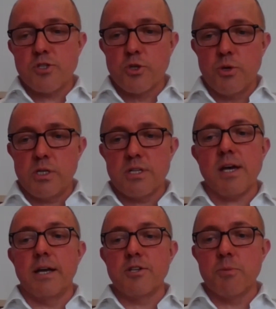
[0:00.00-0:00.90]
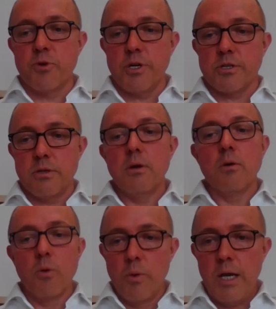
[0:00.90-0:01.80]
se dood is 'n ander se brood.
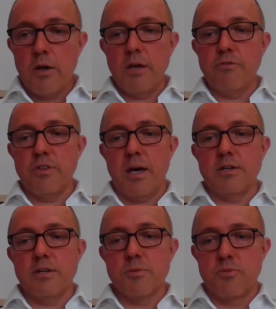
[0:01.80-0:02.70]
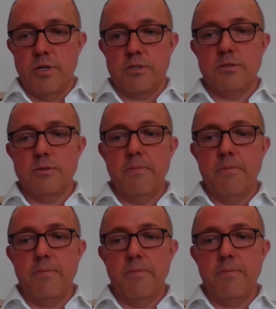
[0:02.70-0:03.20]
Well, we're looking for the ander se brood.